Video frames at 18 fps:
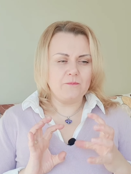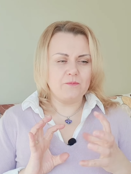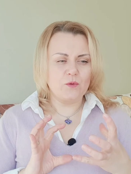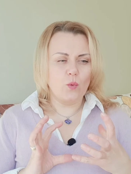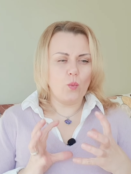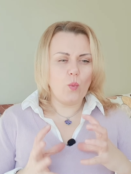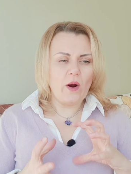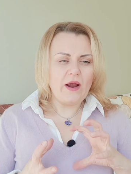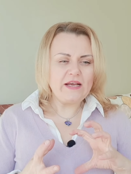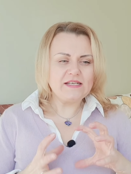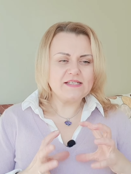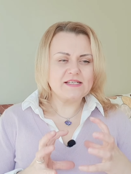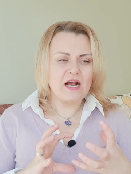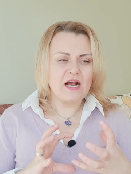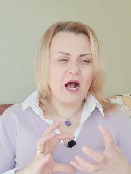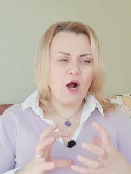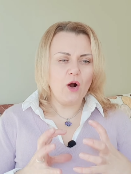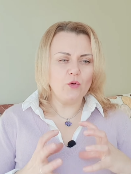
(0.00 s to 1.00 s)
ways
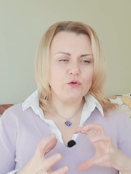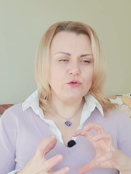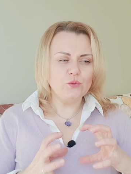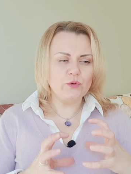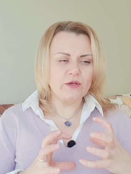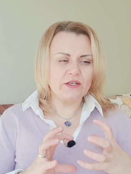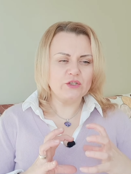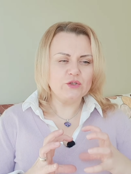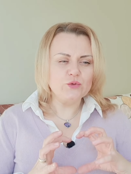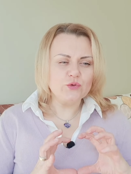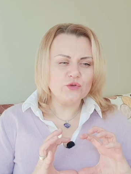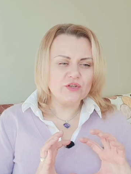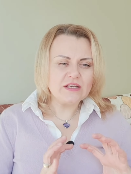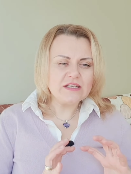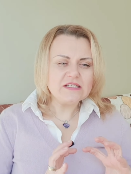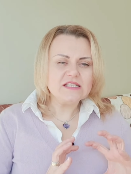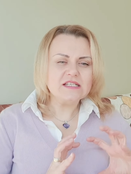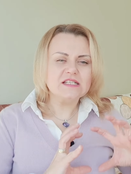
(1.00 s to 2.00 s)
how you can do
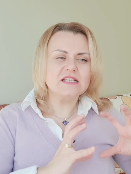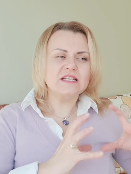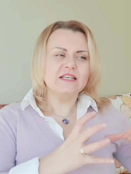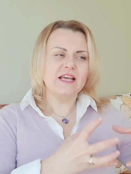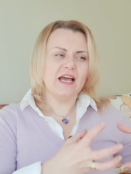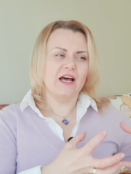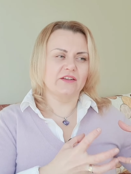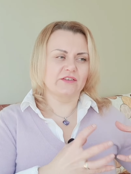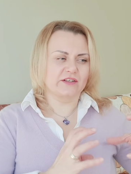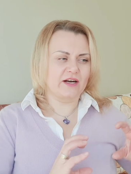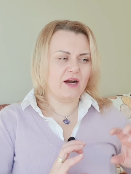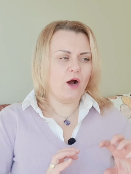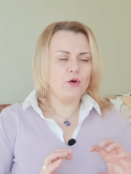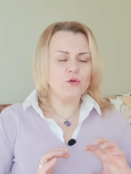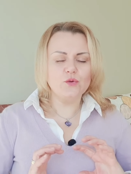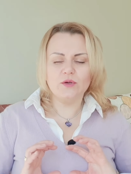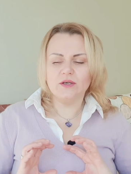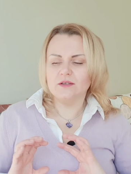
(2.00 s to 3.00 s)
things together, how
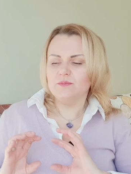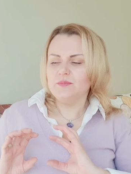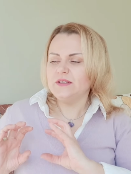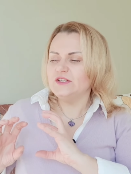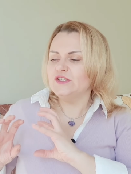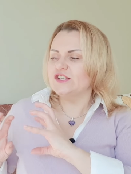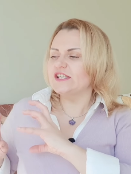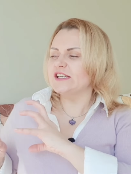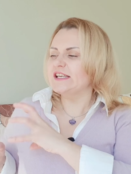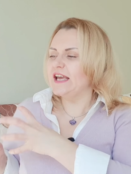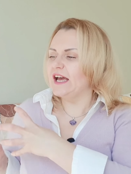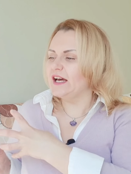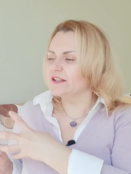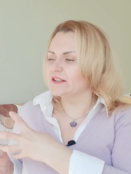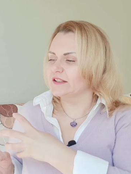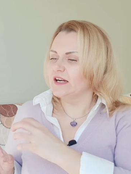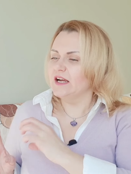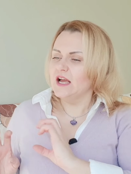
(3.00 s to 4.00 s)
you can be
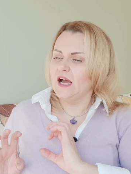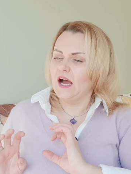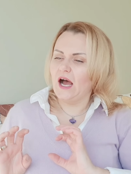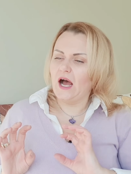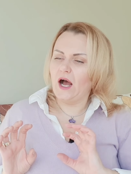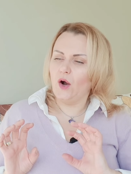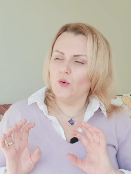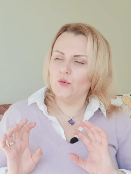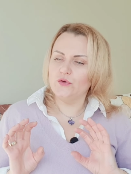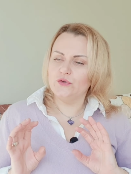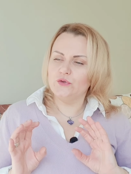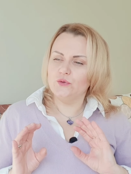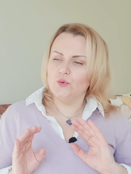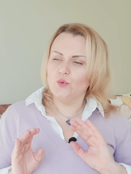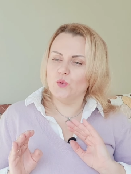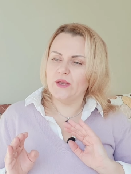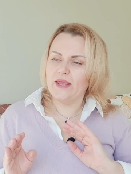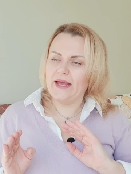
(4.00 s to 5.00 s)
together, how
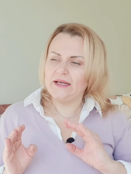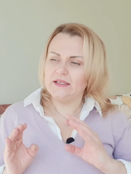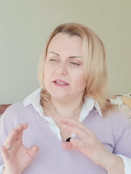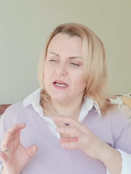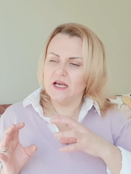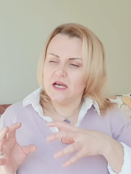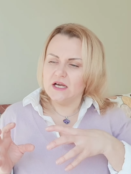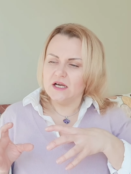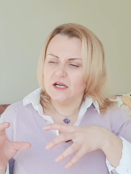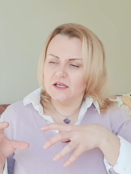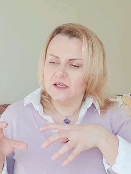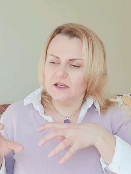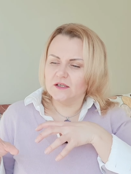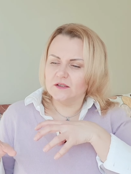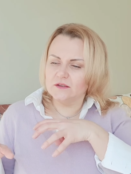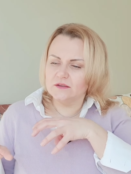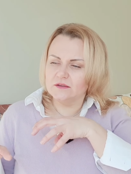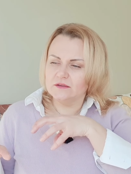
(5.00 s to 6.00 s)
you can
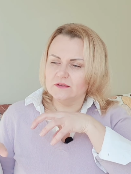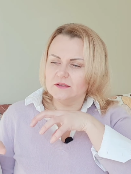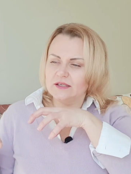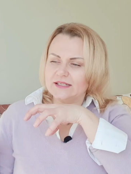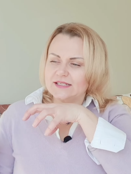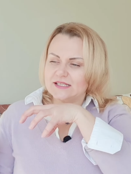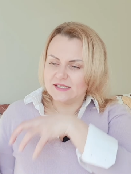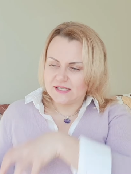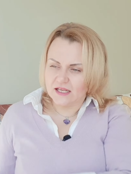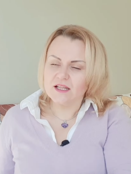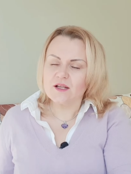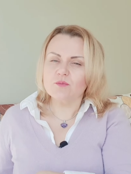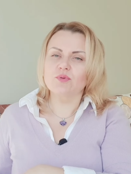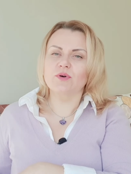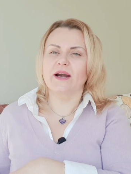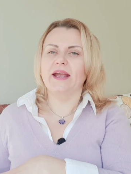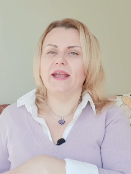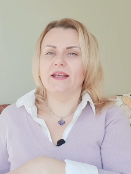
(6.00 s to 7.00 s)

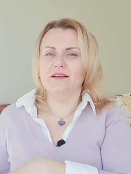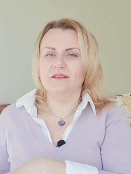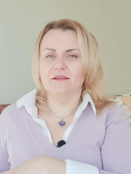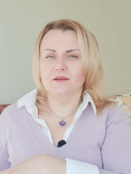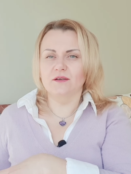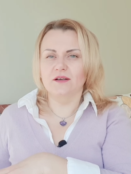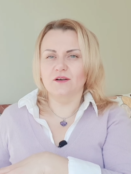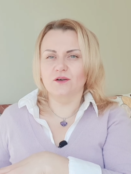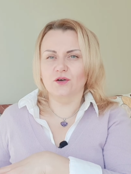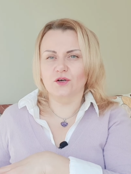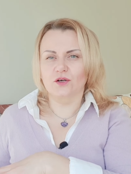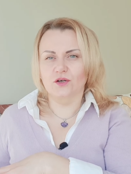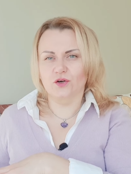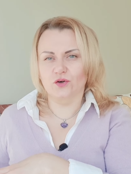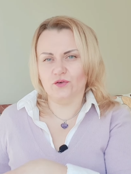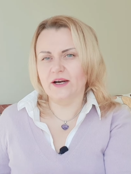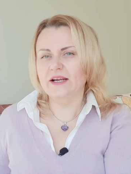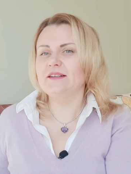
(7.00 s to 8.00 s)
celebrate
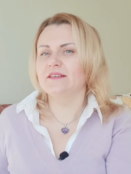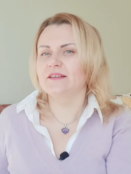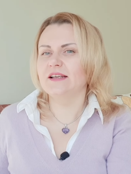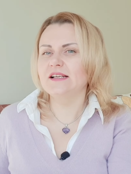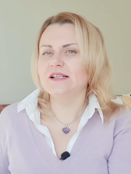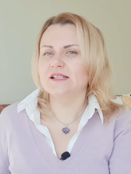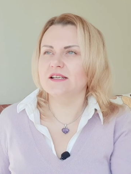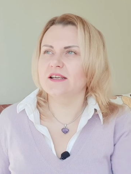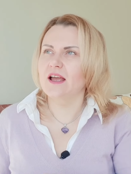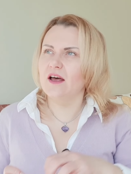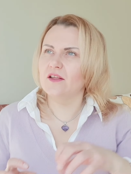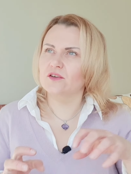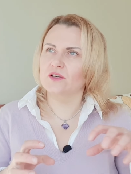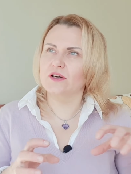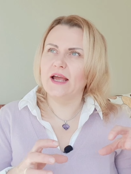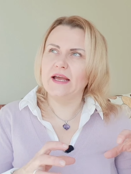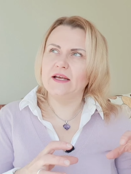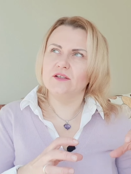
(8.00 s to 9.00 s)
great things
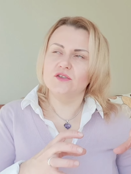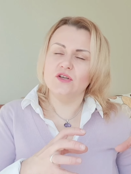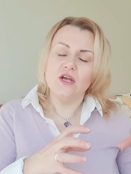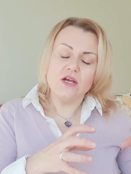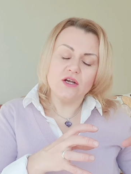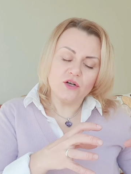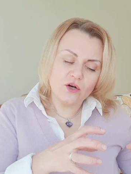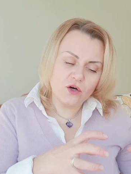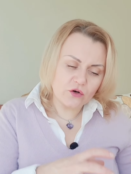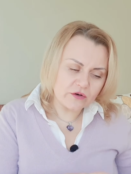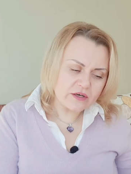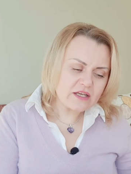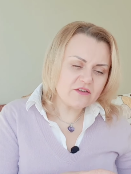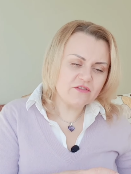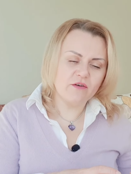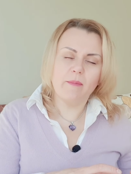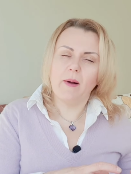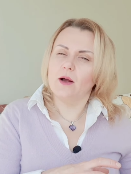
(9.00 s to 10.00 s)
together and
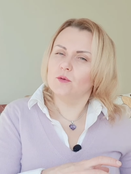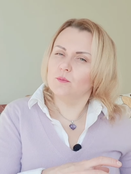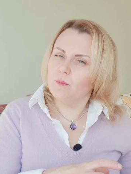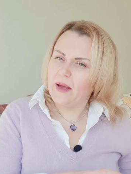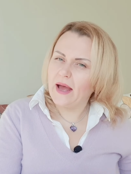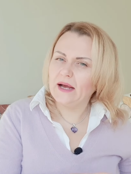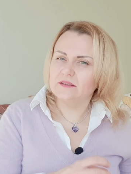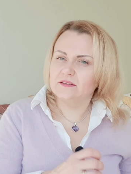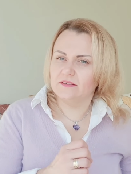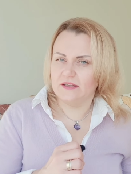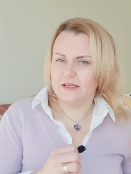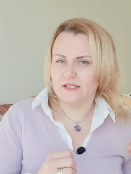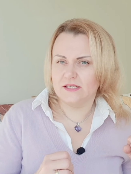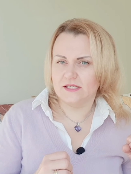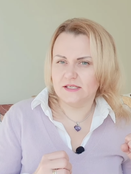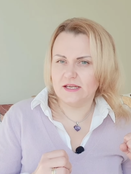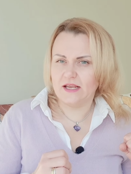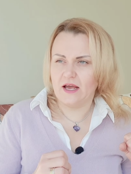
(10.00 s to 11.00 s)
grieve about bad
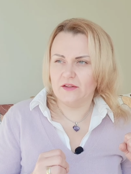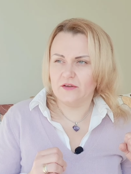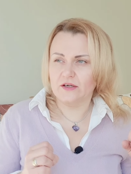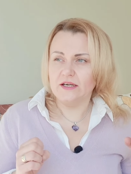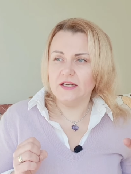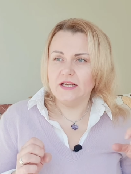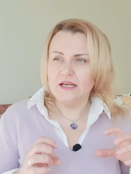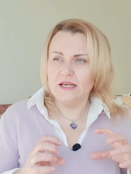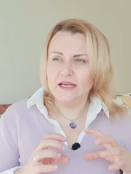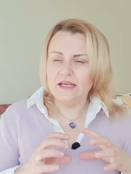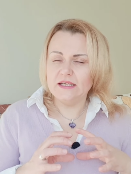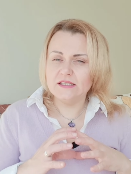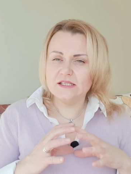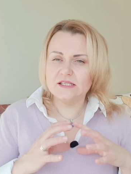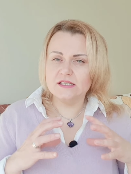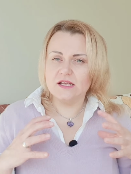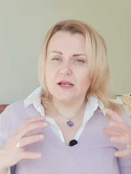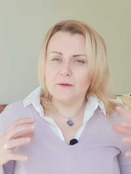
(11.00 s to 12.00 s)
things together. It's